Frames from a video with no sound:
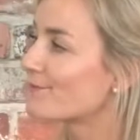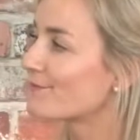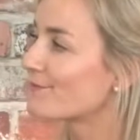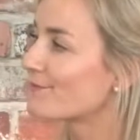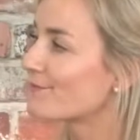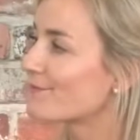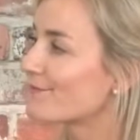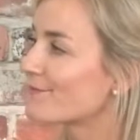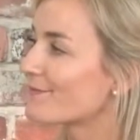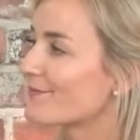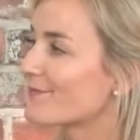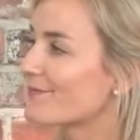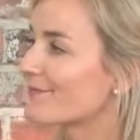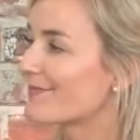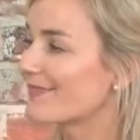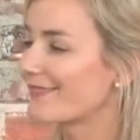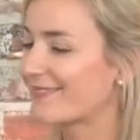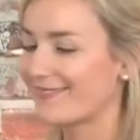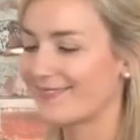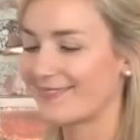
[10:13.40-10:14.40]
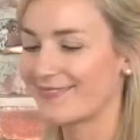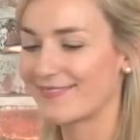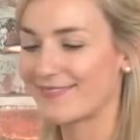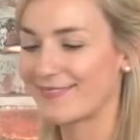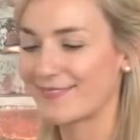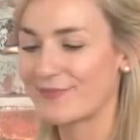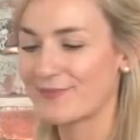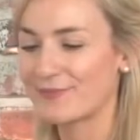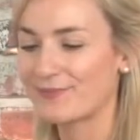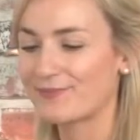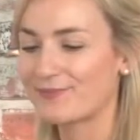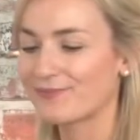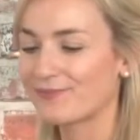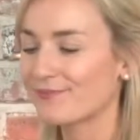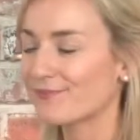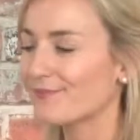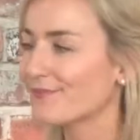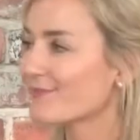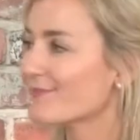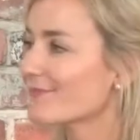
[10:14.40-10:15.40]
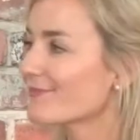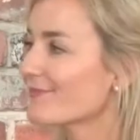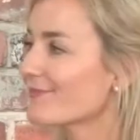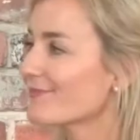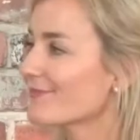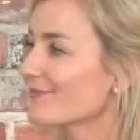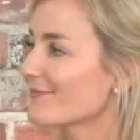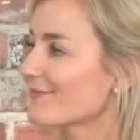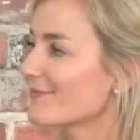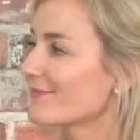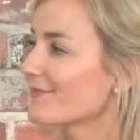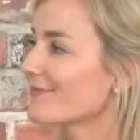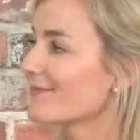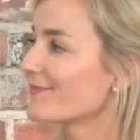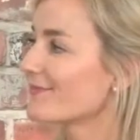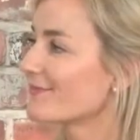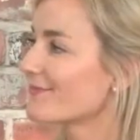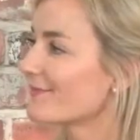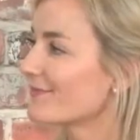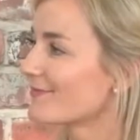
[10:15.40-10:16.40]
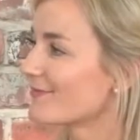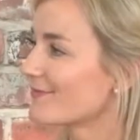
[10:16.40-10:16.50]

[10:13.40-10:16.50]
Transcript: No words are spoken by the person on screen.